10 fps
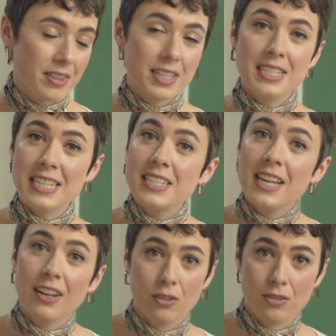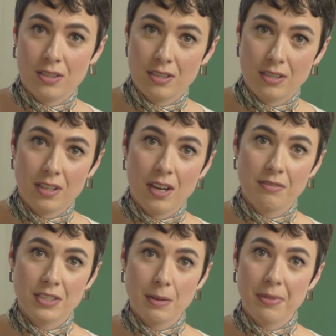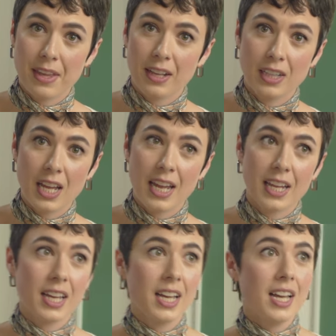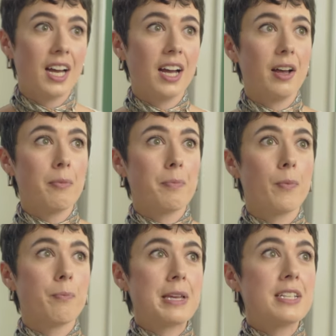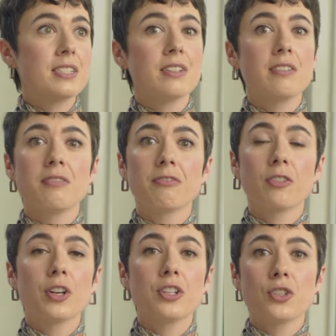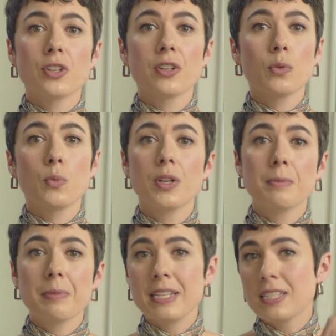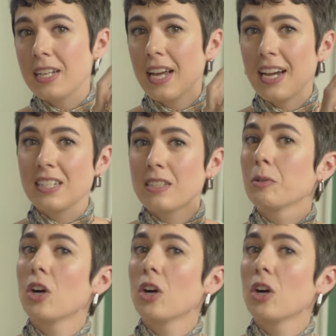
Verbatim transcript: the details of something like a piece of furniture, a wooden piece that has some